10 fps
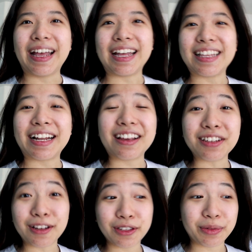And then I
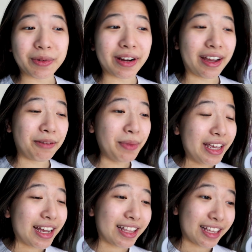saw Super M,
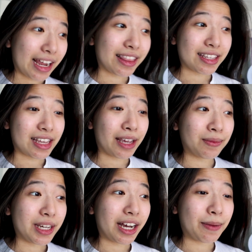and then at the
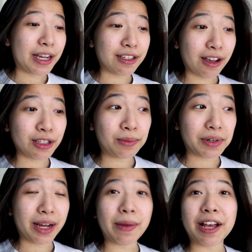same time I saw
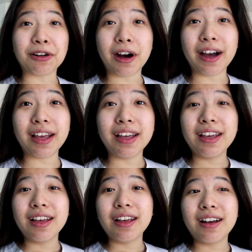Super M, I got
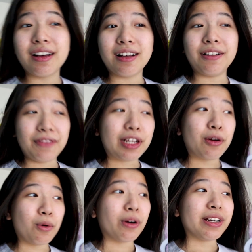a
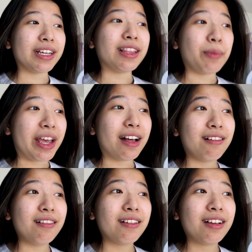video award in the
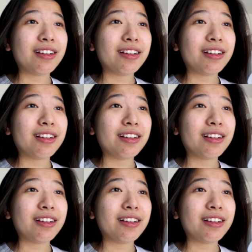mail.